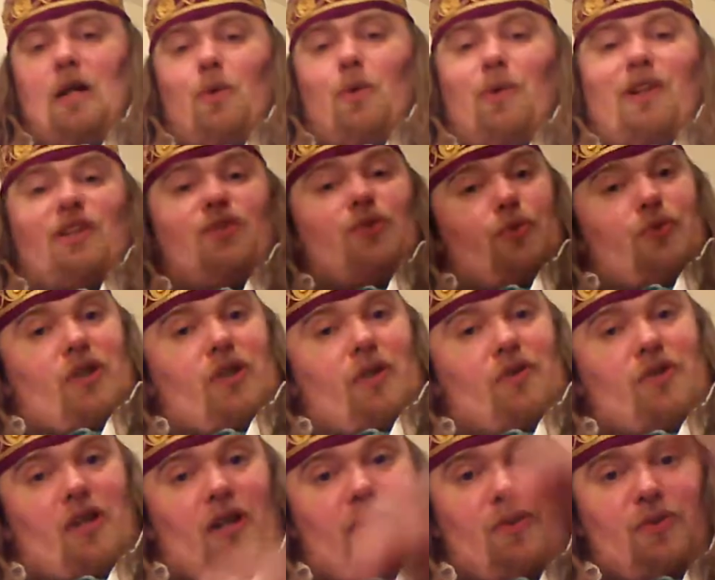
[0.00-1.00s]
which also
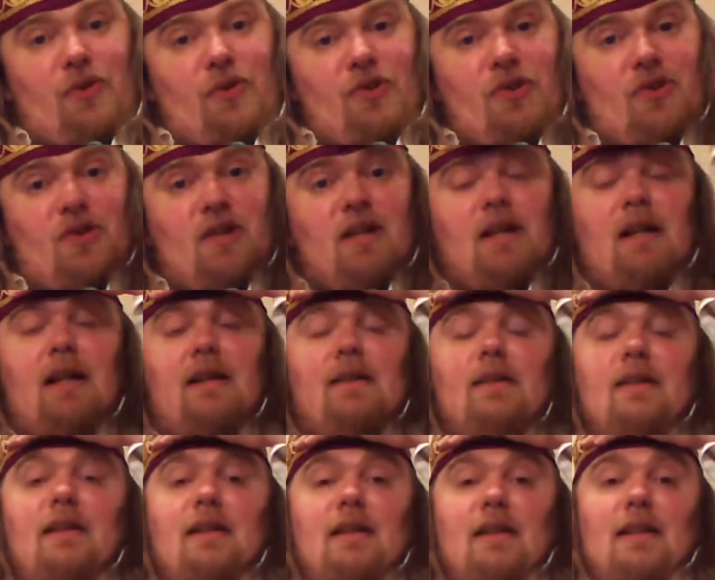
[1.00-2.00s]
shows
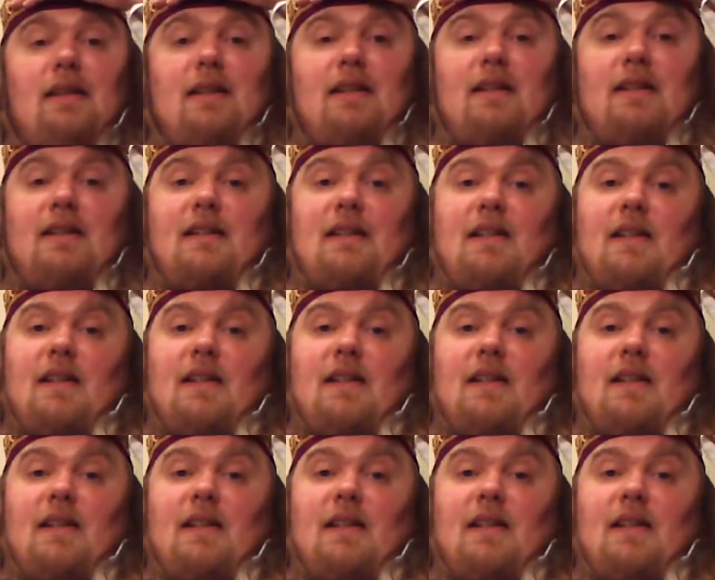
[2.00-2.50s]
that